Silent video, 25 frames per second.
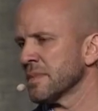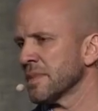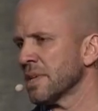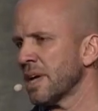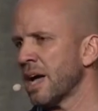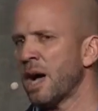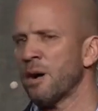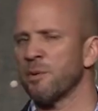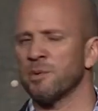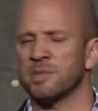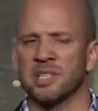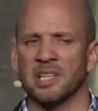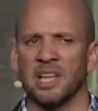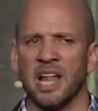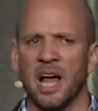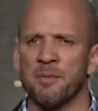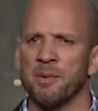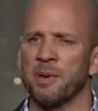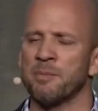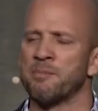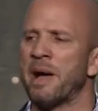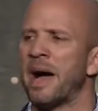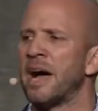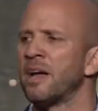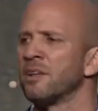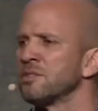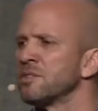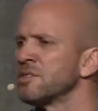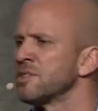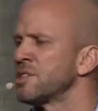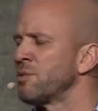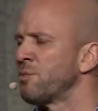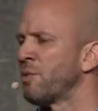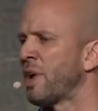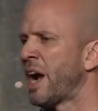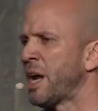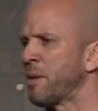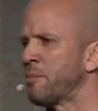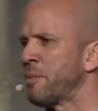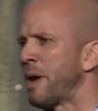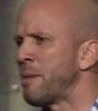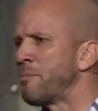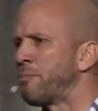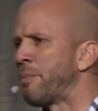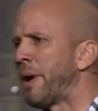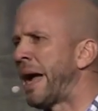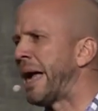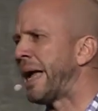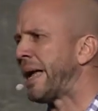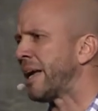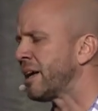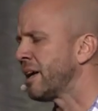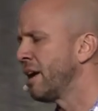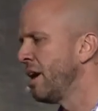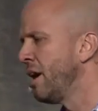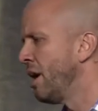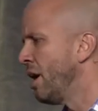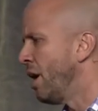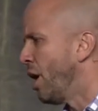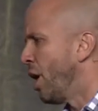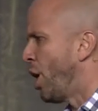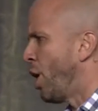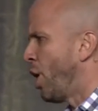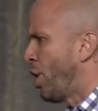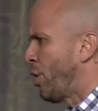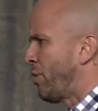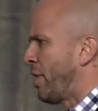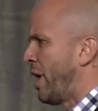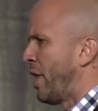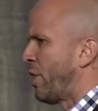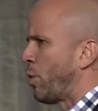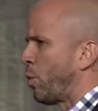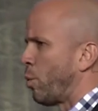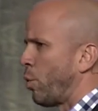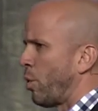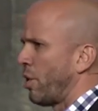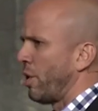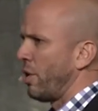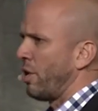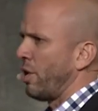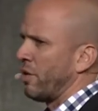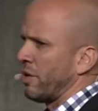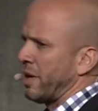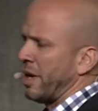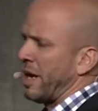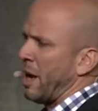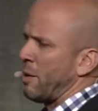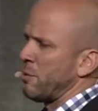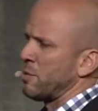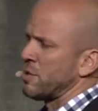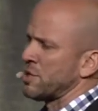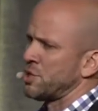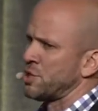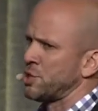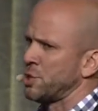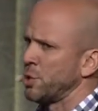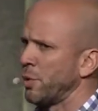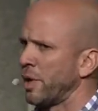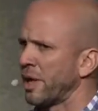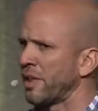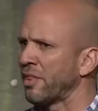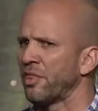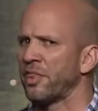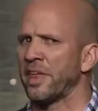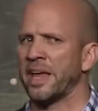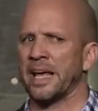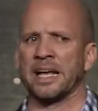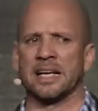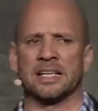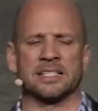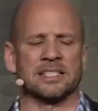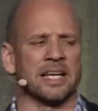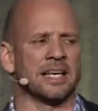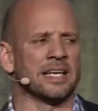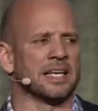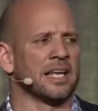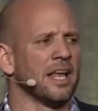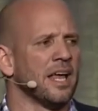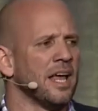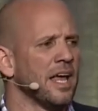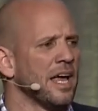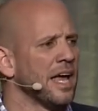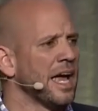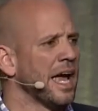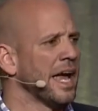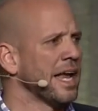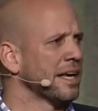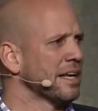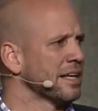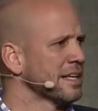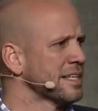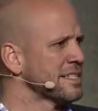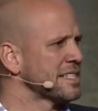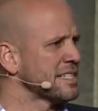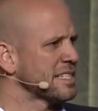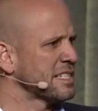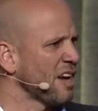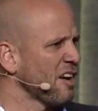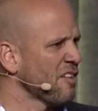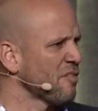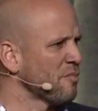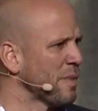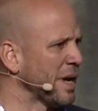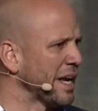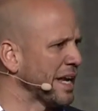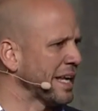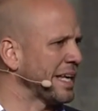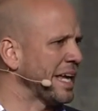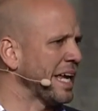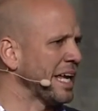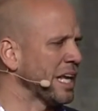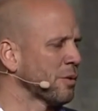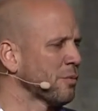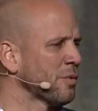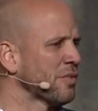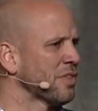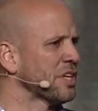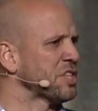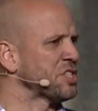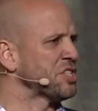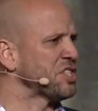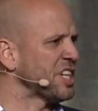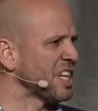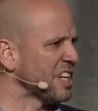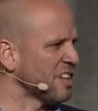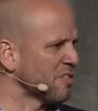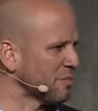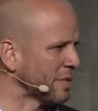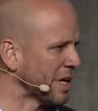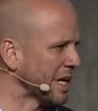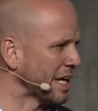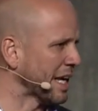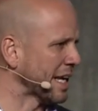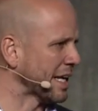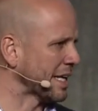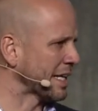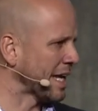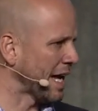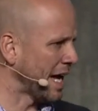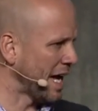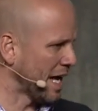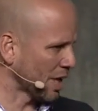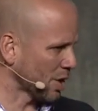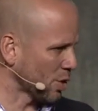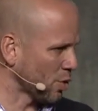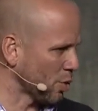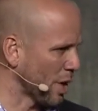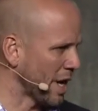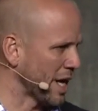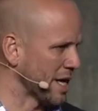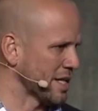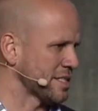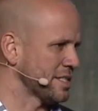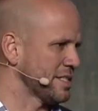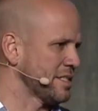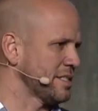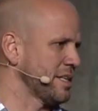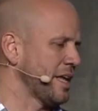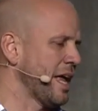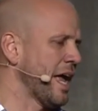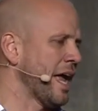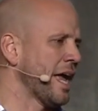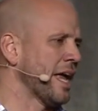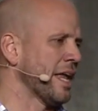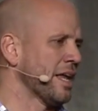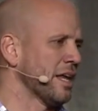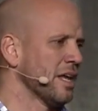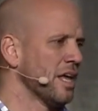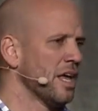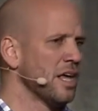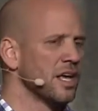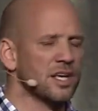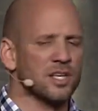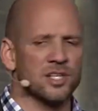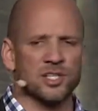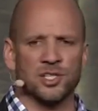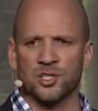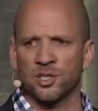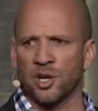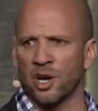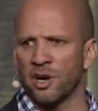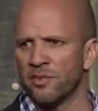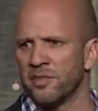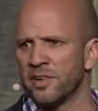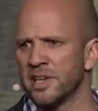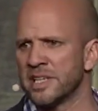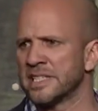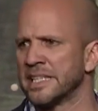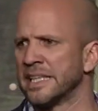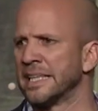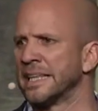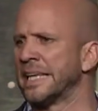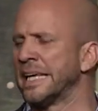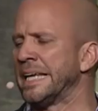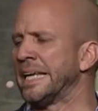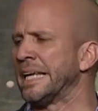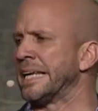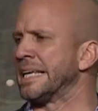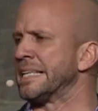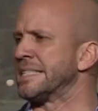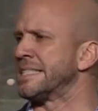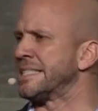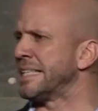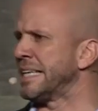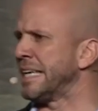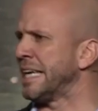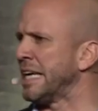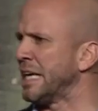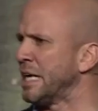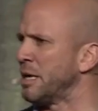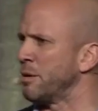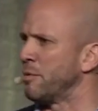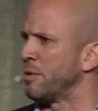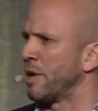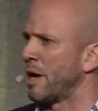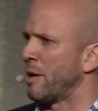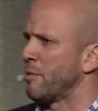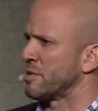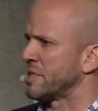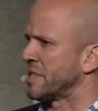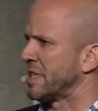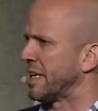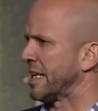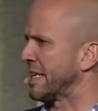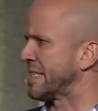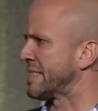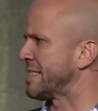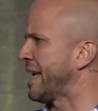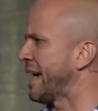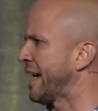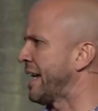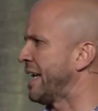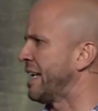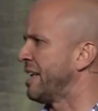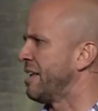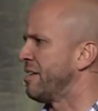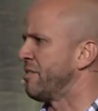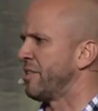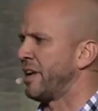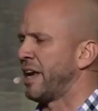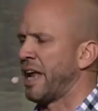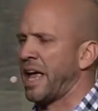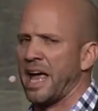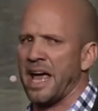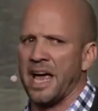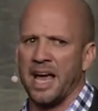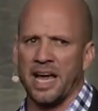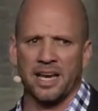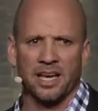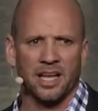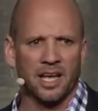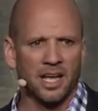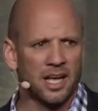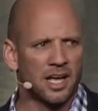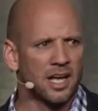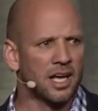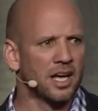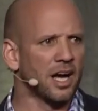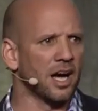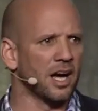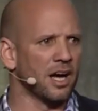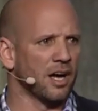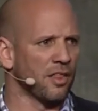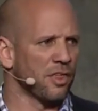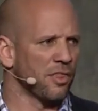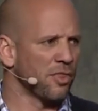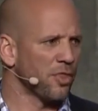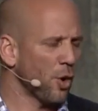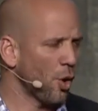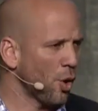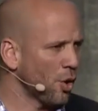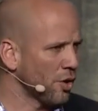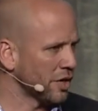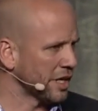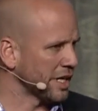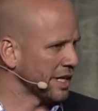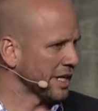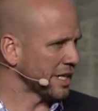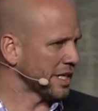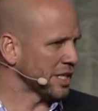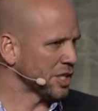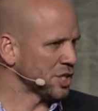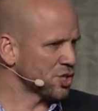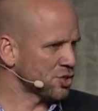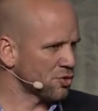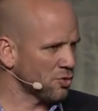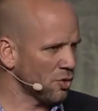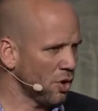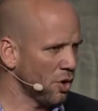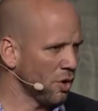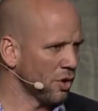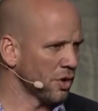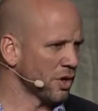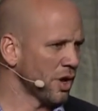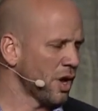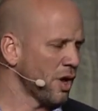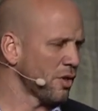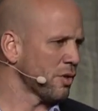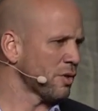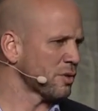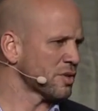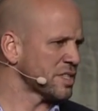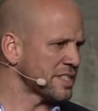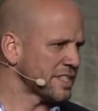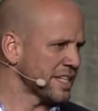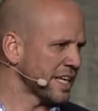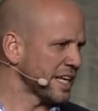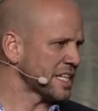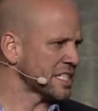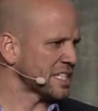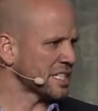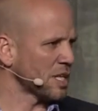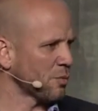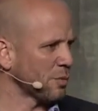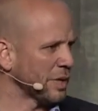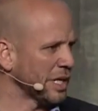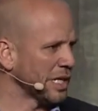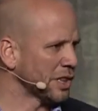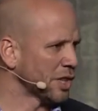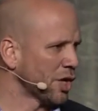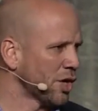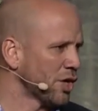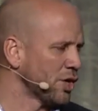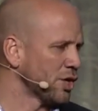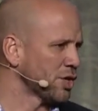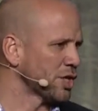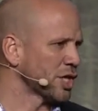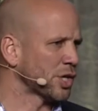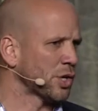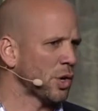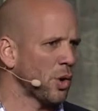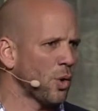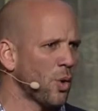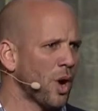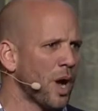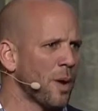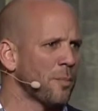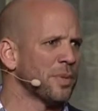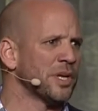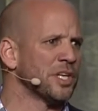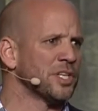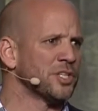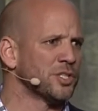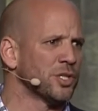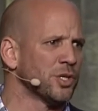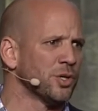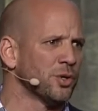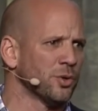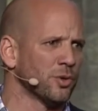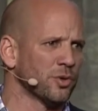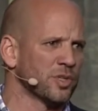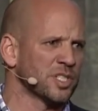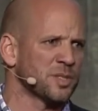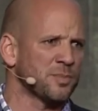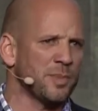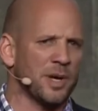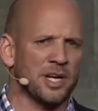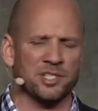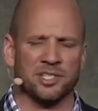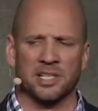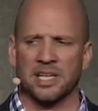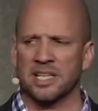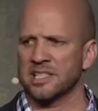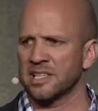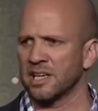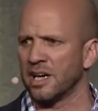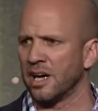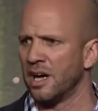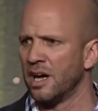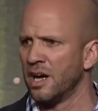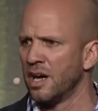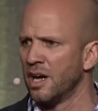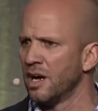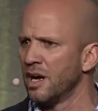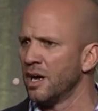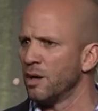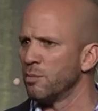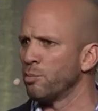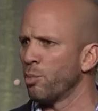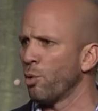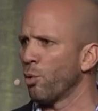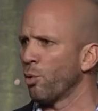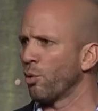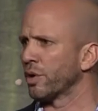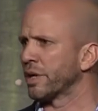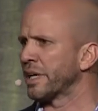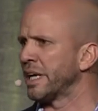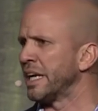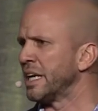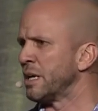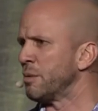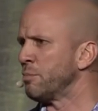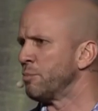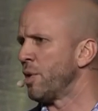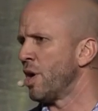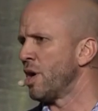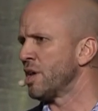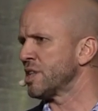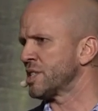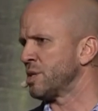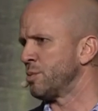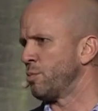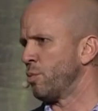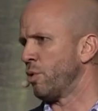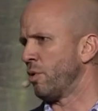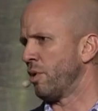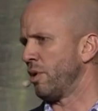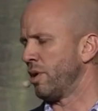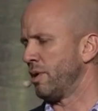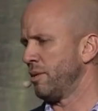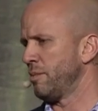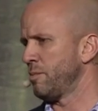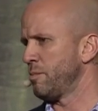I was climbing mountains and riding my bike all around the world, and I was doing things and, and self medicating with achievement and conquests and service and leading a team. And I was an executive and I had uh, authority and control and all those things that we learn to grow up and do, especially as a poor kid in Baltimore.